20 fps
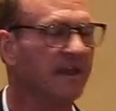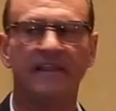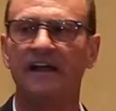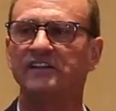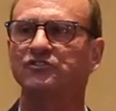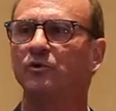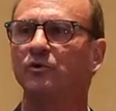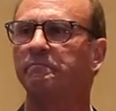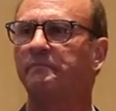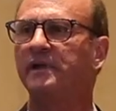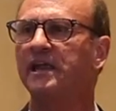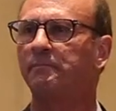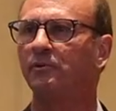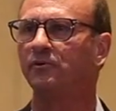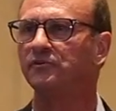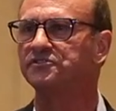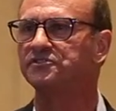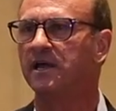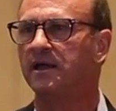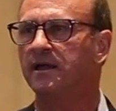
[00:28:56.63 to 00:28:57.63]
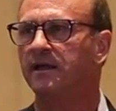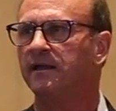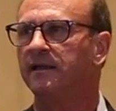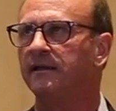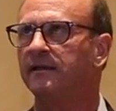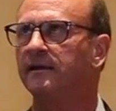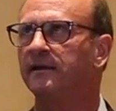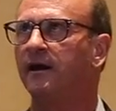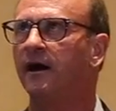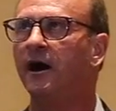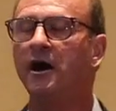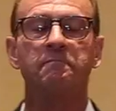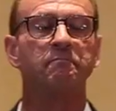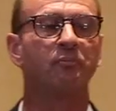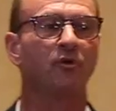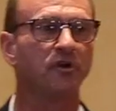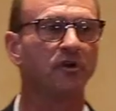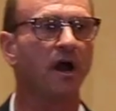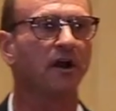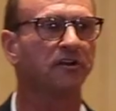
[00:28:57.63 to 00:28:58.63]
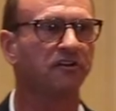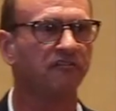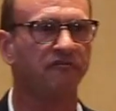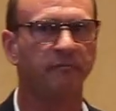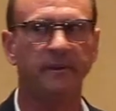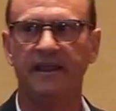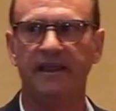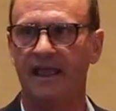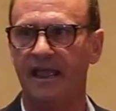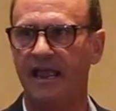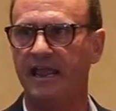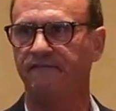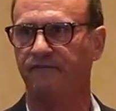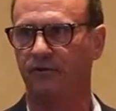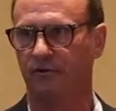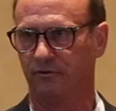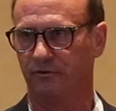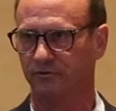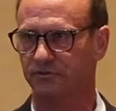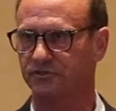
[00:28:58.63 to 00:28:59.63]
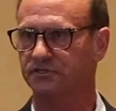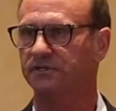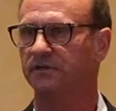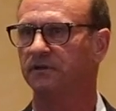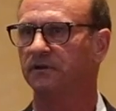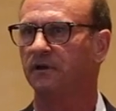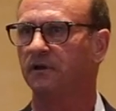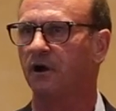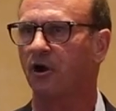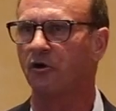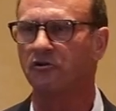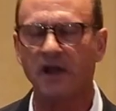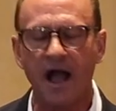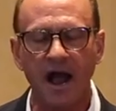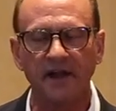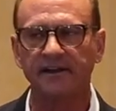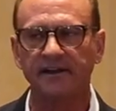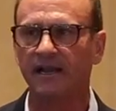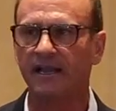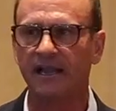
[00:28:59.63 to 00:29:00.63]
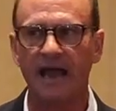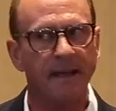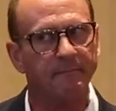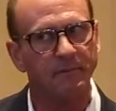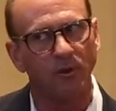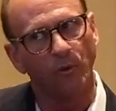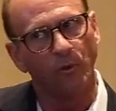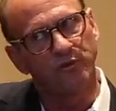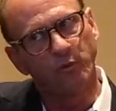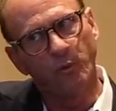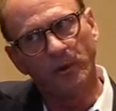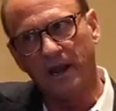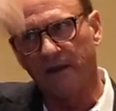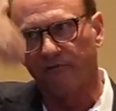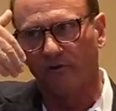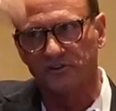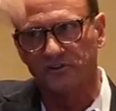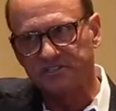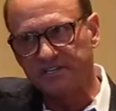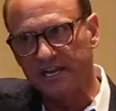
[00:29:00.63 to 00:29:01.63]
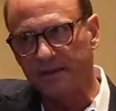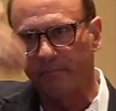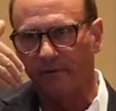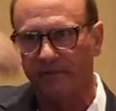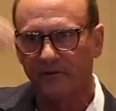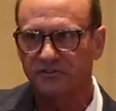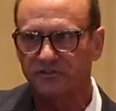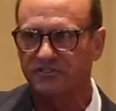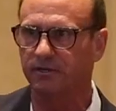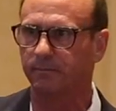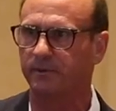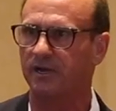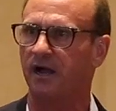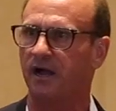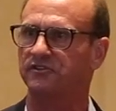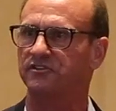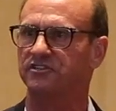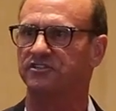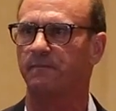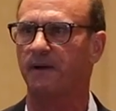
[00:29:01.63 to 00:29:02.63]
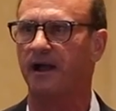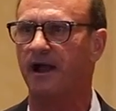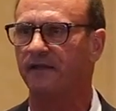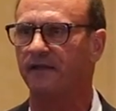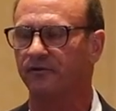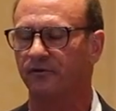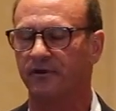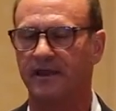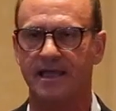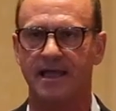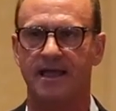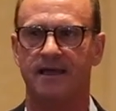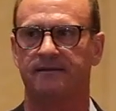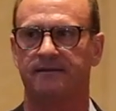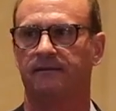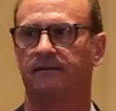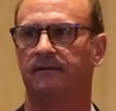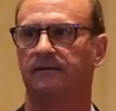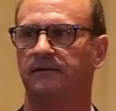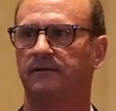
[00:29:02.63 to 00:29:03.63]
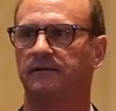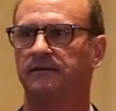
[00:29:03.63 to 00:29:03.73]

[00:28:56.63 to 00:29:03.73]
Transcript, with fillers: That's when people's unproductive behaviors are not in alignment with whatever is deep in their subconscious mind, their head.